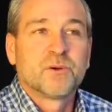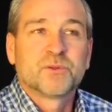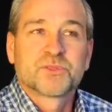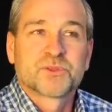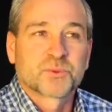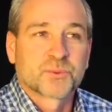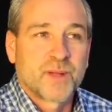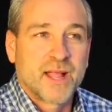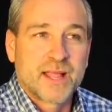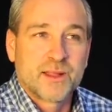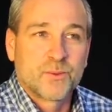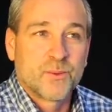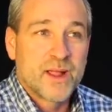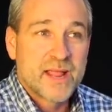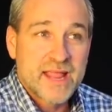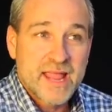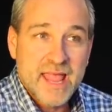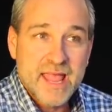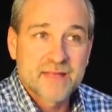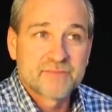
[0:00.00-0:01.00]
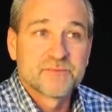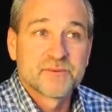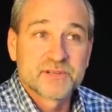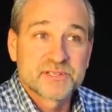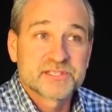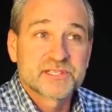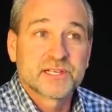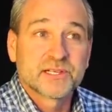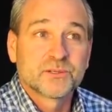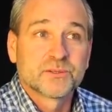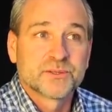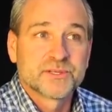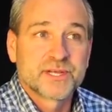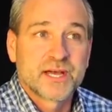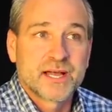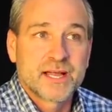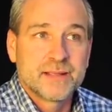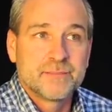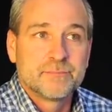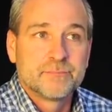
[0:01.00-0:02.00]
vote the right way every single
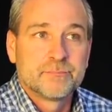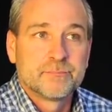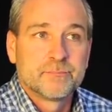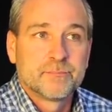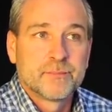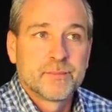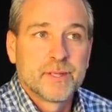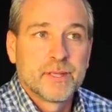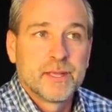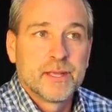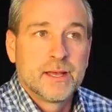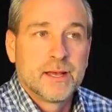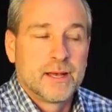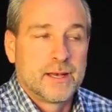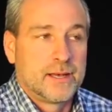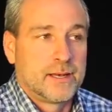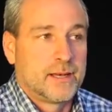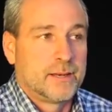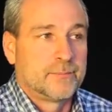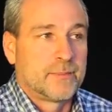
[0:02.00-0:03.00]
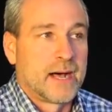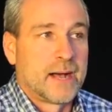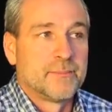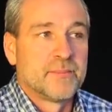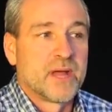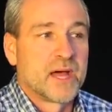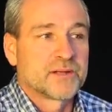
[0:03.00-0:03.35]
time. I'm